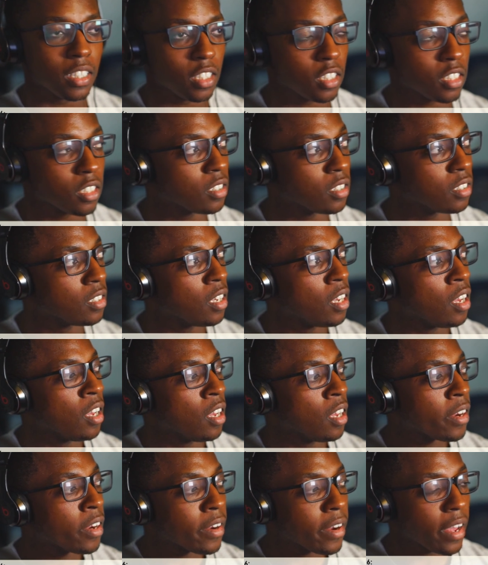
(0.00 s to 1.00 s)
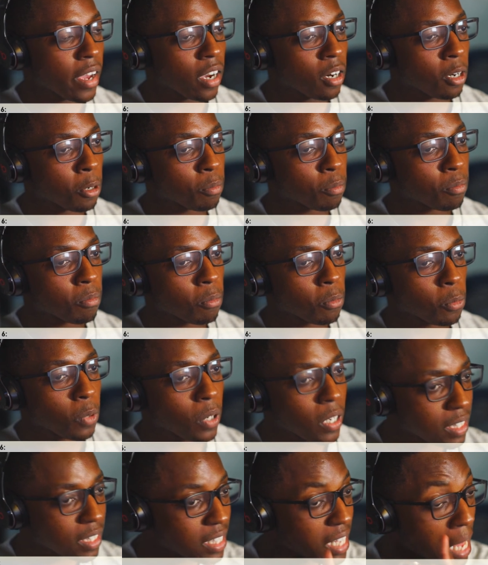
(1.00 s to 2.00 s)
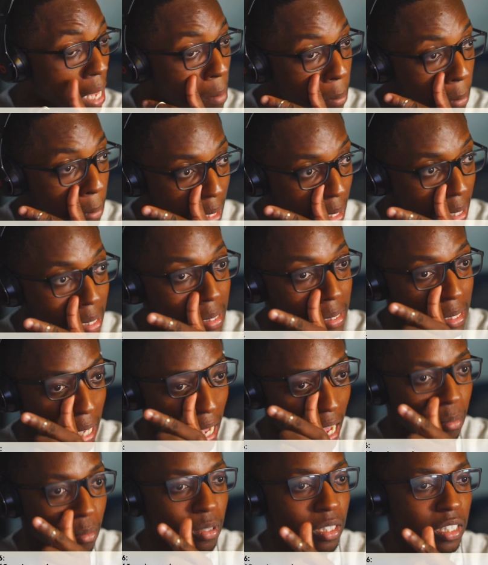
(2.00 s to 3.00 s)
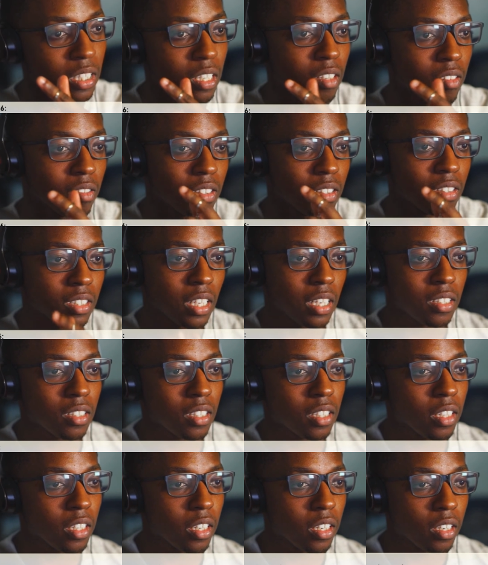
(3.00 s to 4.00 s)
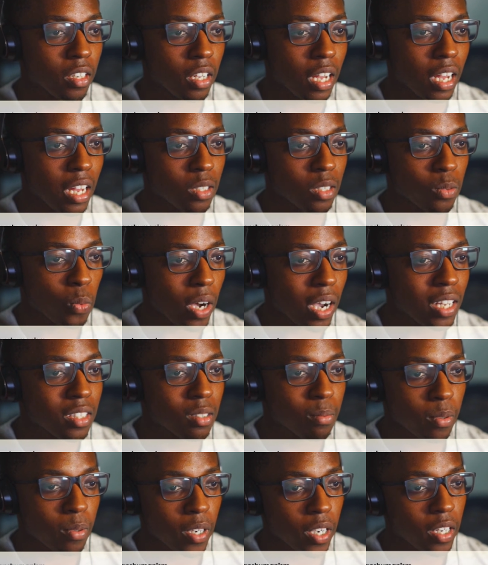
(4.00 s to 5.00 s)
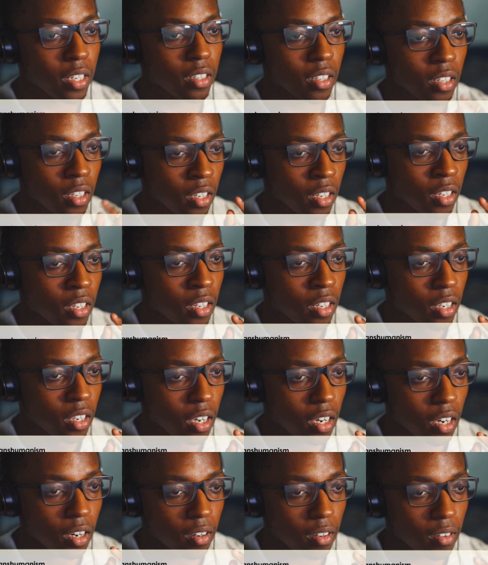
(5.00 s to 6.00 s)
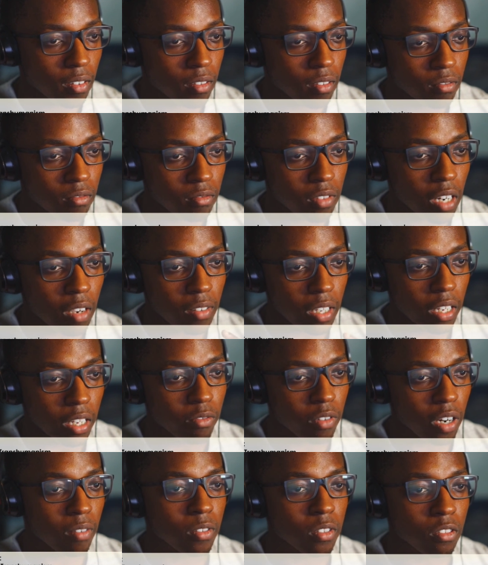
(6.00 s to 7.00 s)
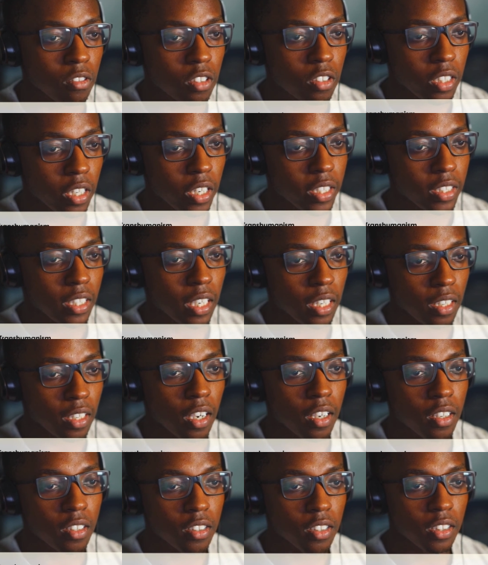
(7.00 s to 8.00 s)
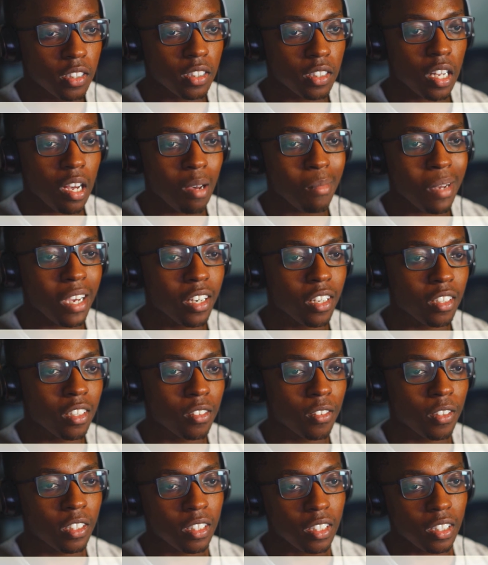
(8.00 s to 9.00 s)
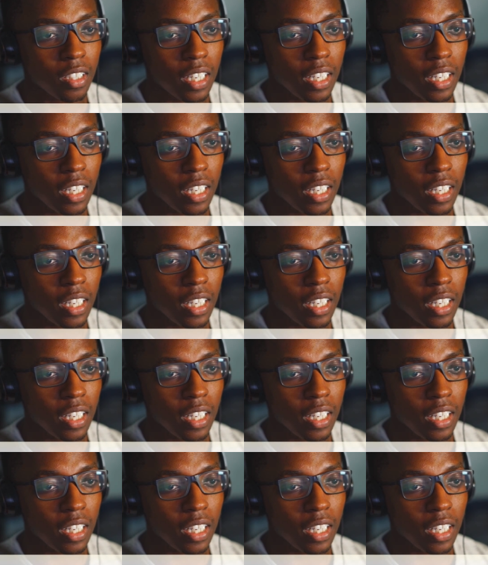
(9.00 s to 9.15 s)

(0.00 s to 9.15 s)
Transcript: Now, what that means, I believe, it says here, as widespread and revolutionary technologies come at us from every